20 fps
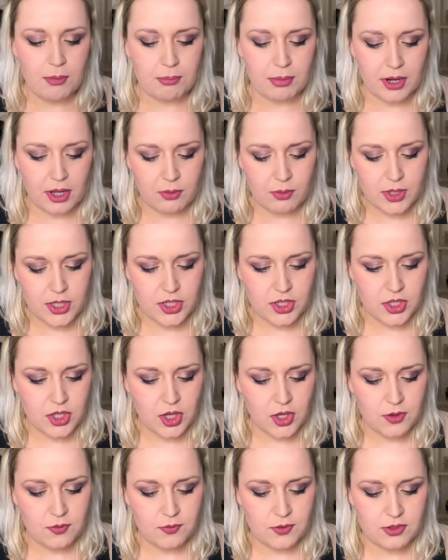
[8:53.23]
but I wanted to
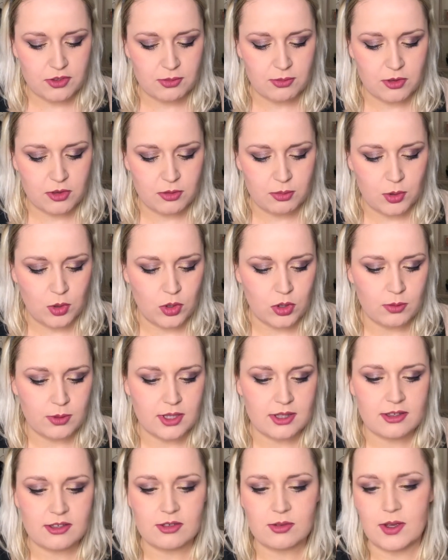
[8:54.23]
go for some smaller
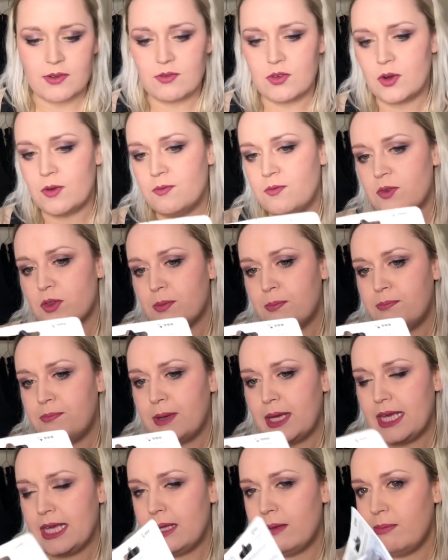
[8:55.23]
ones, so I've gone for the
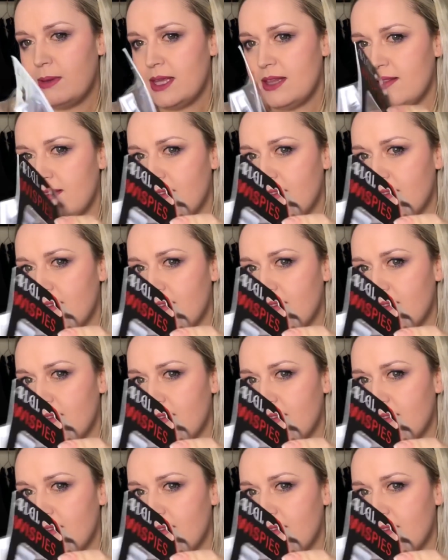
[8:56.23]
Baby